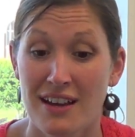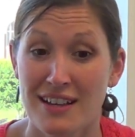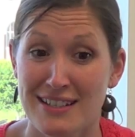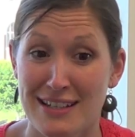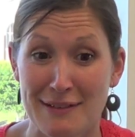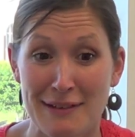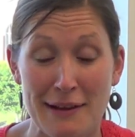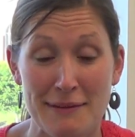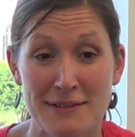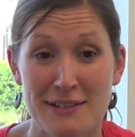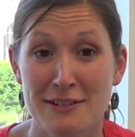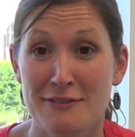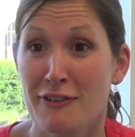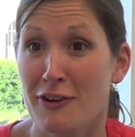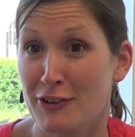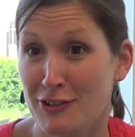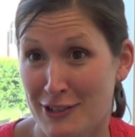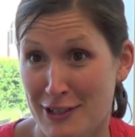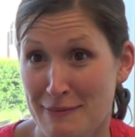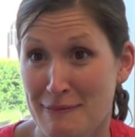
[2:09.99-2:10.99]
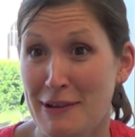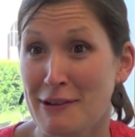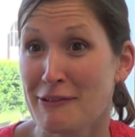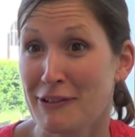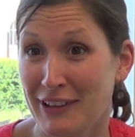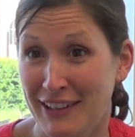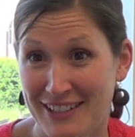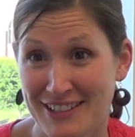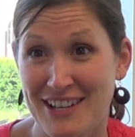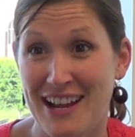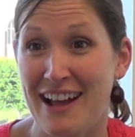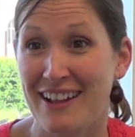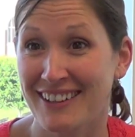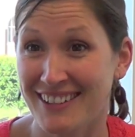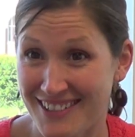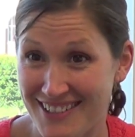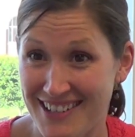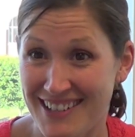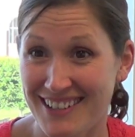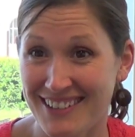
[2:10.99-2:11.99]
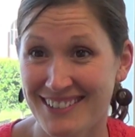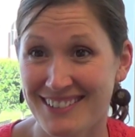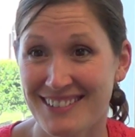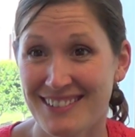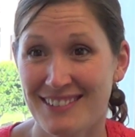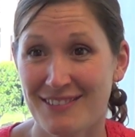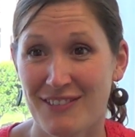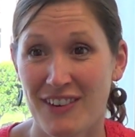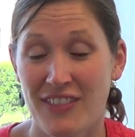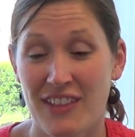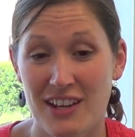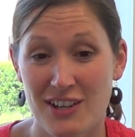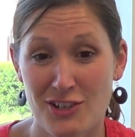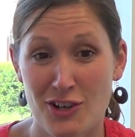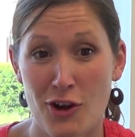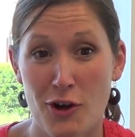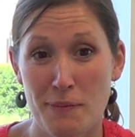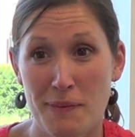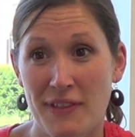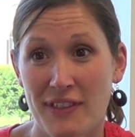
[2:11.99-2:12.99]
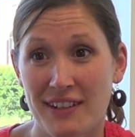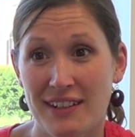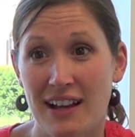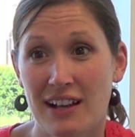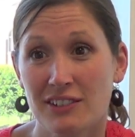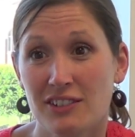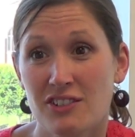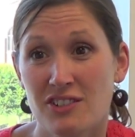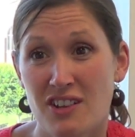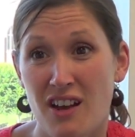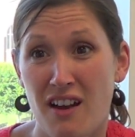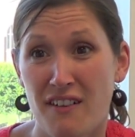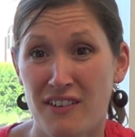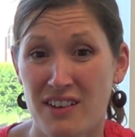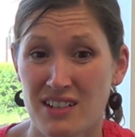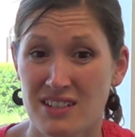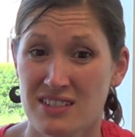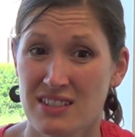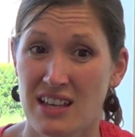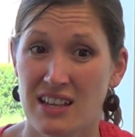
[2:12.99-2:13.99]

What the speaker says: Sometimes these folks can be really challenging when they show up at the doctor's office,